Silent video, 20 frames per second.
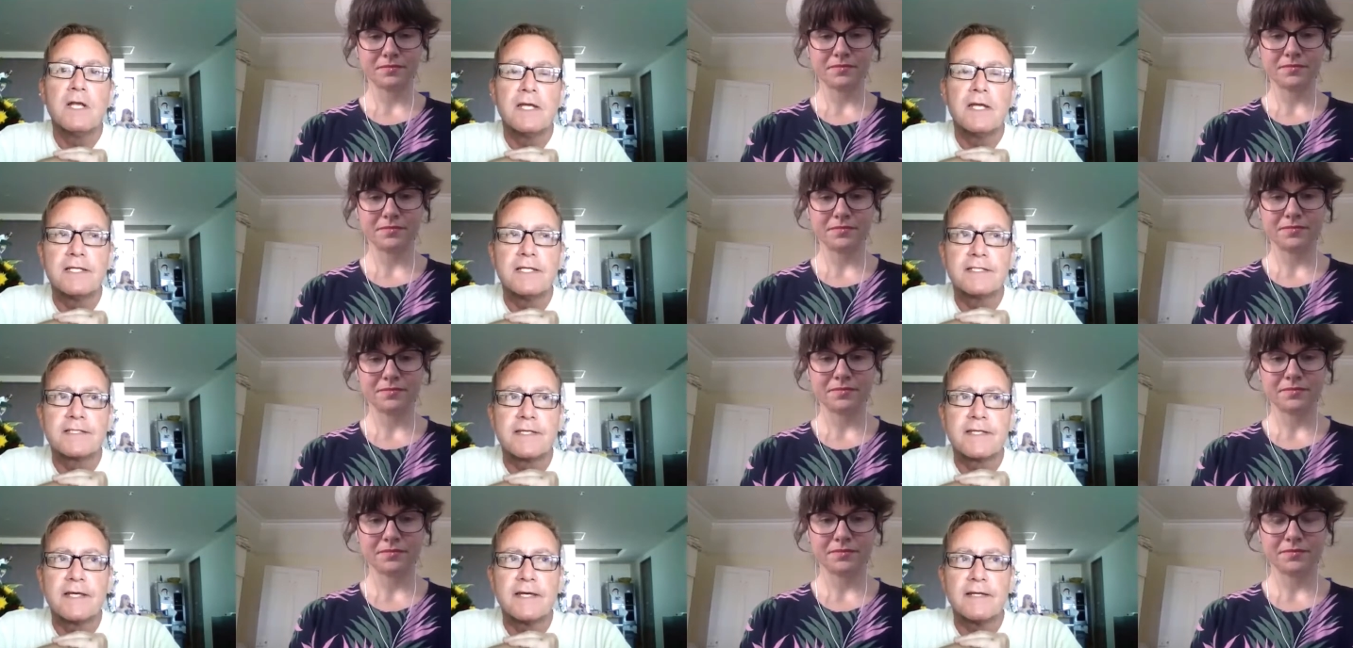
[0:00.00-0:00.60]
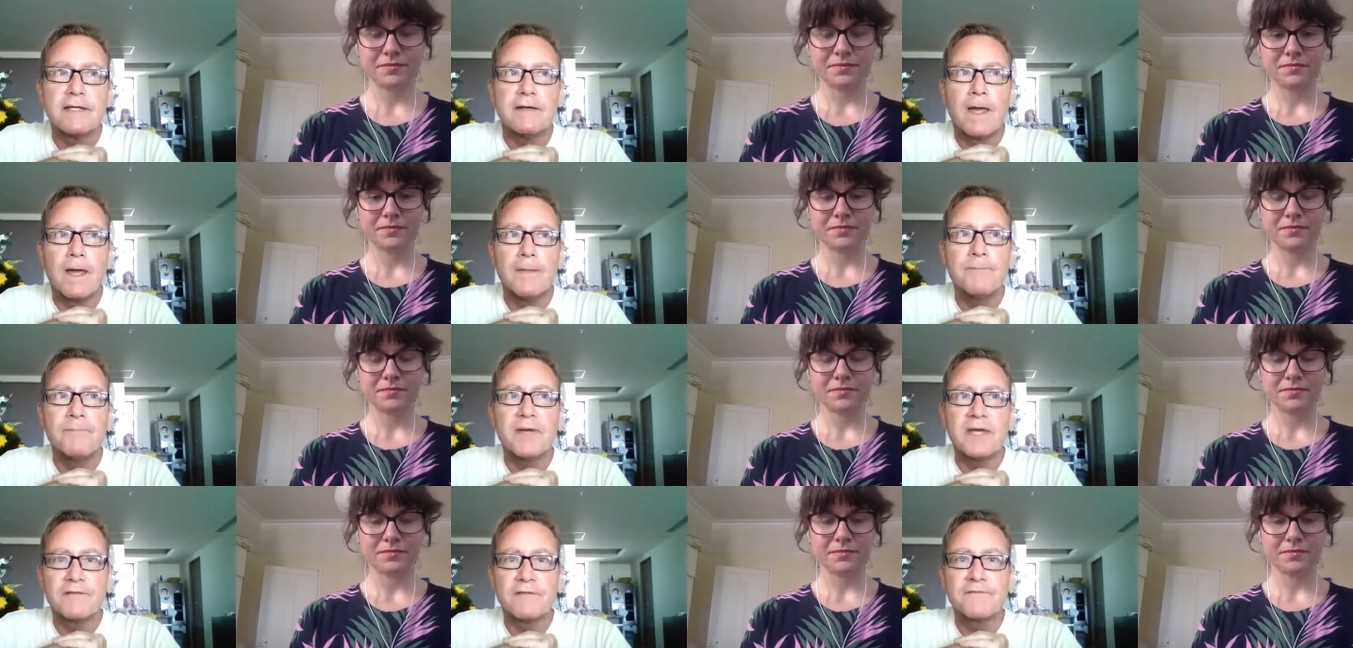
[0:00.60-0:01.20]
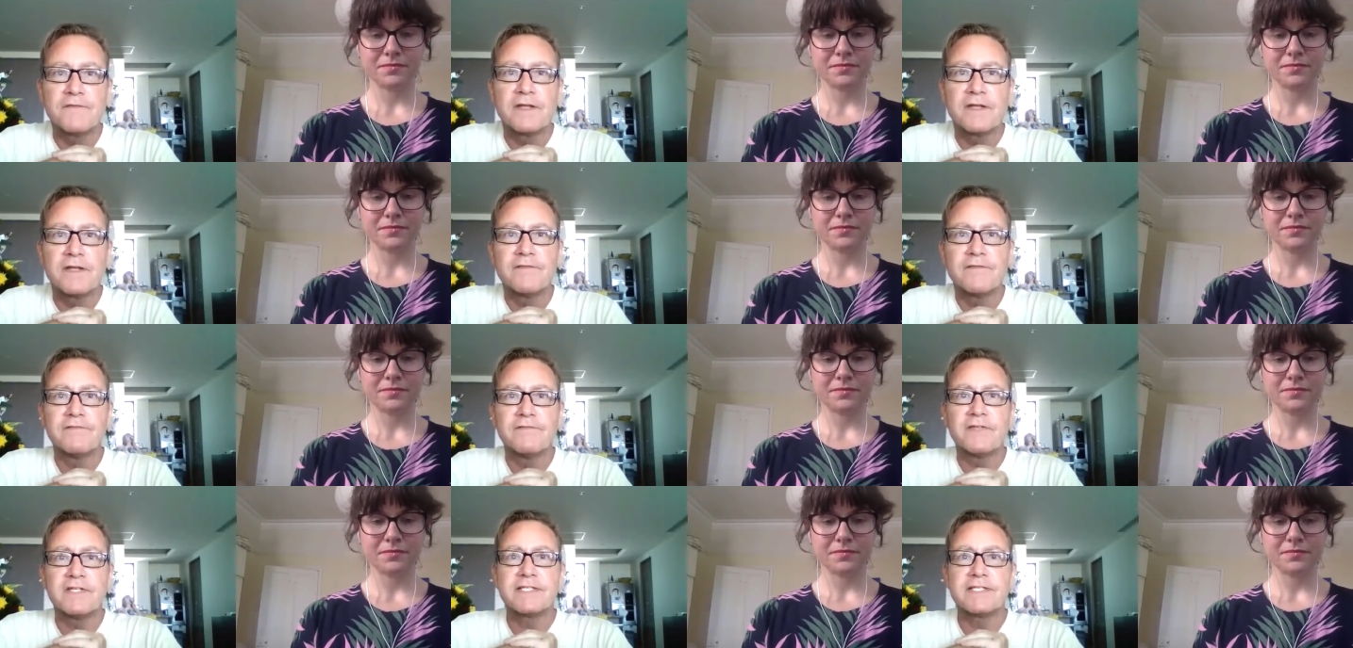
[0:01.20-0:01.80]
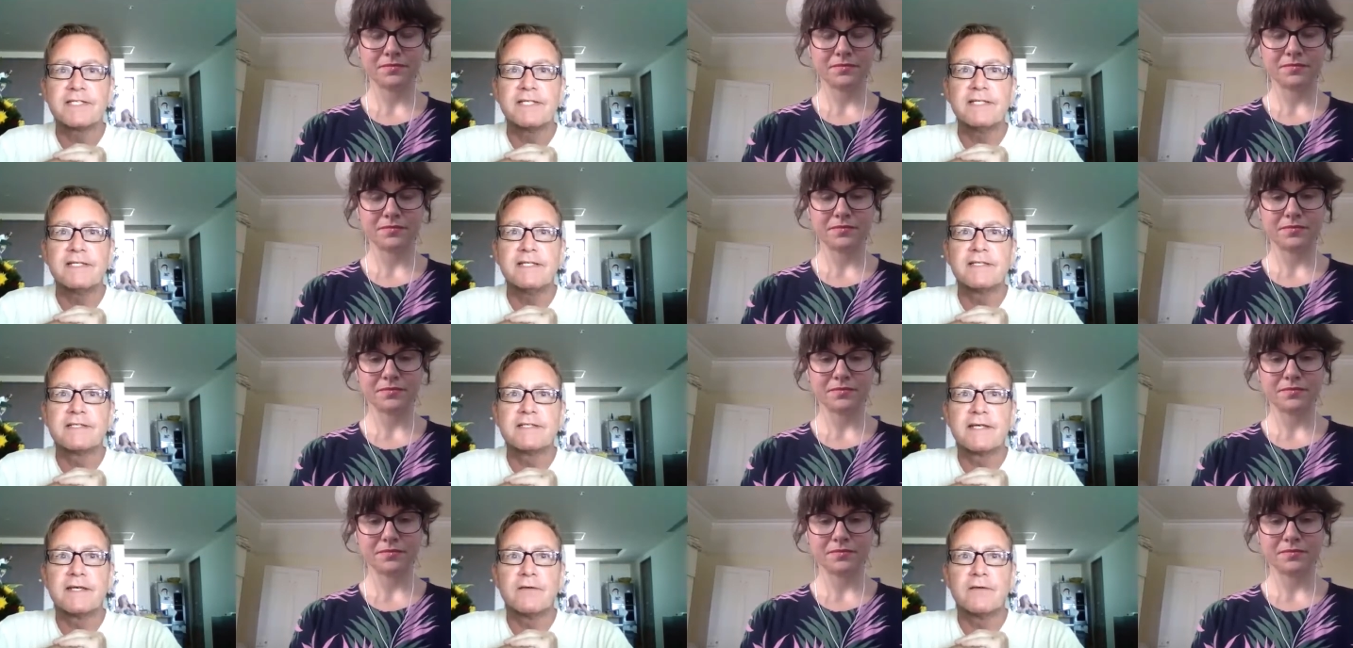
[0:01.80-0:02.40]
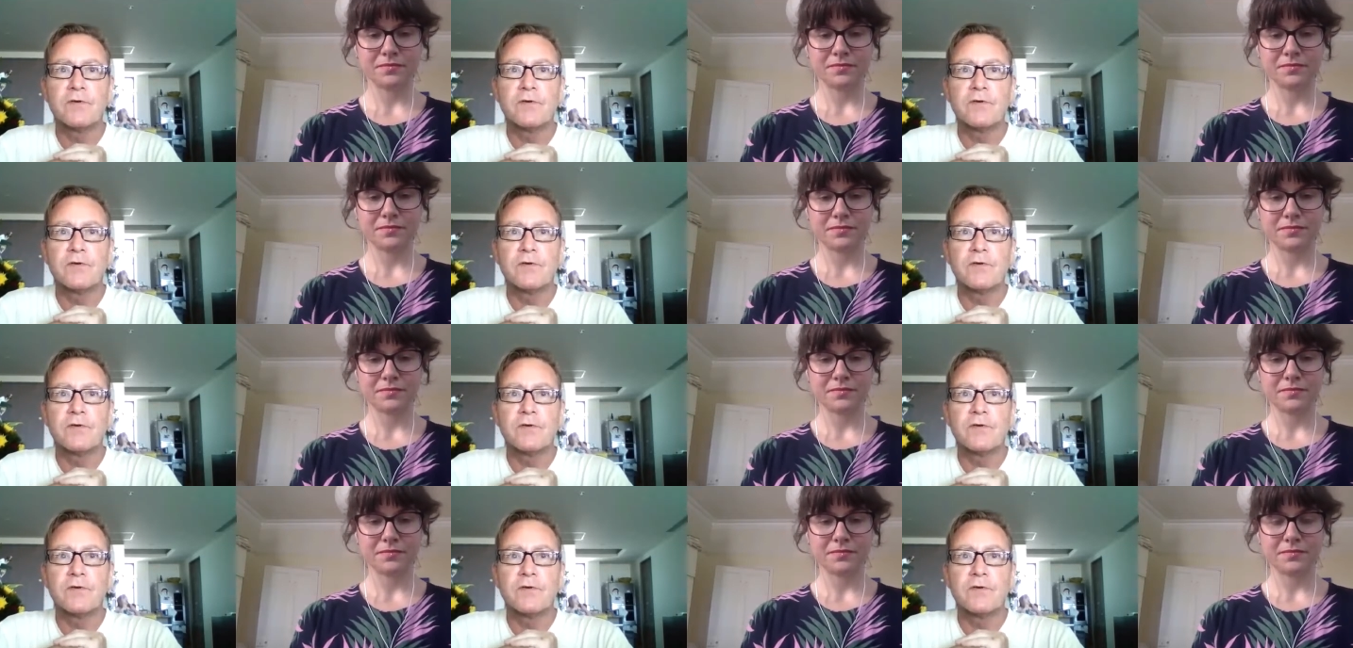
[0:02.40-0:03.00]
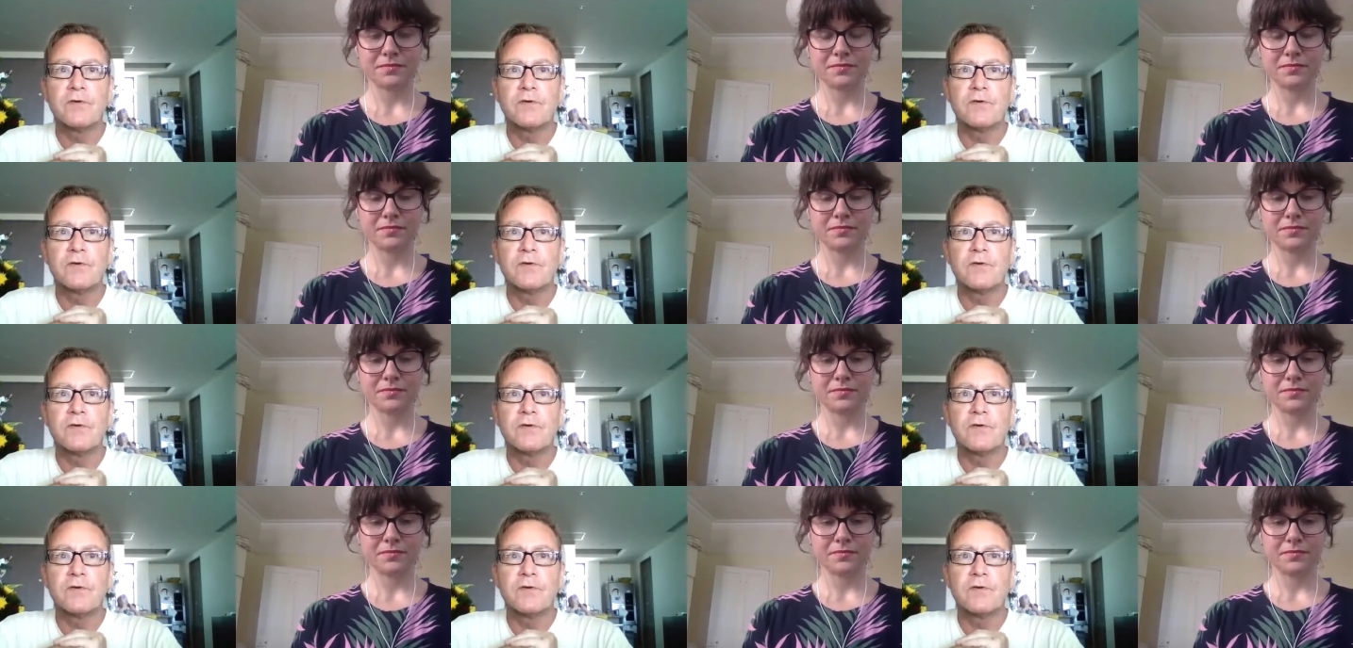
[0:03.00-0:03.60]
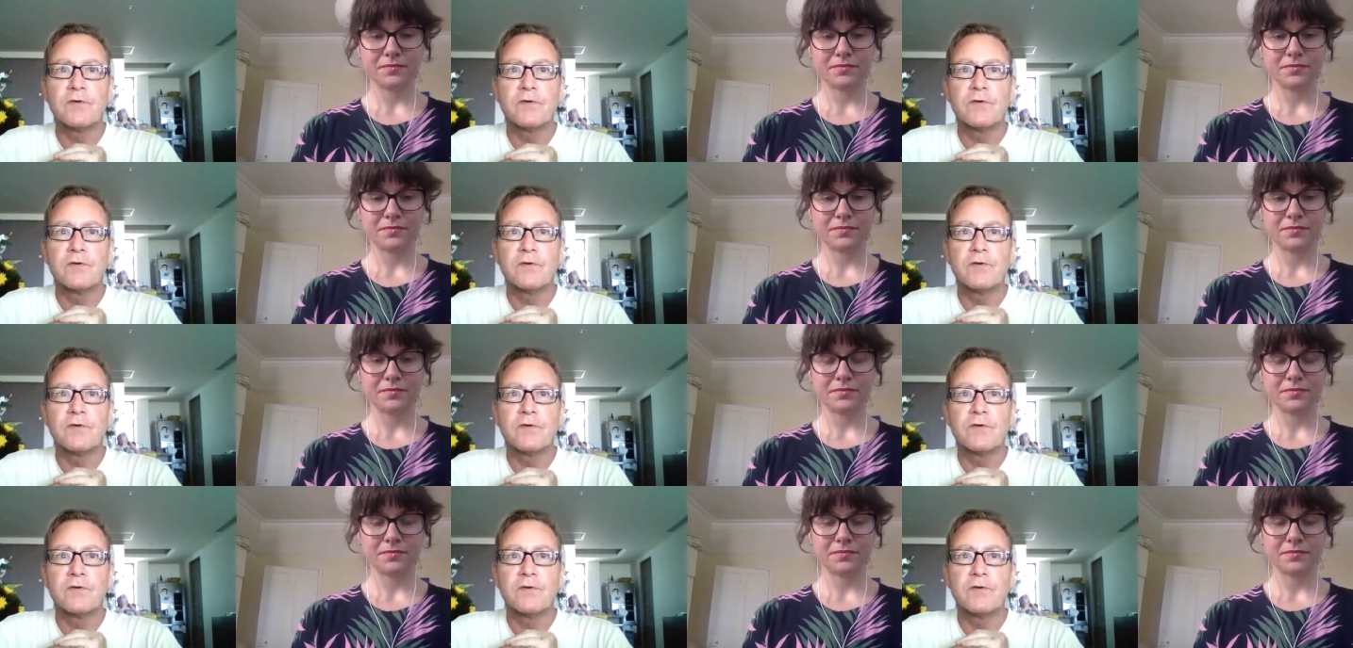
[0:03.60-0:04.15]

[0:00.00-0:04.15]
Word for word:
Speaker 1: is that a benefit of NVC is that we are training ourselves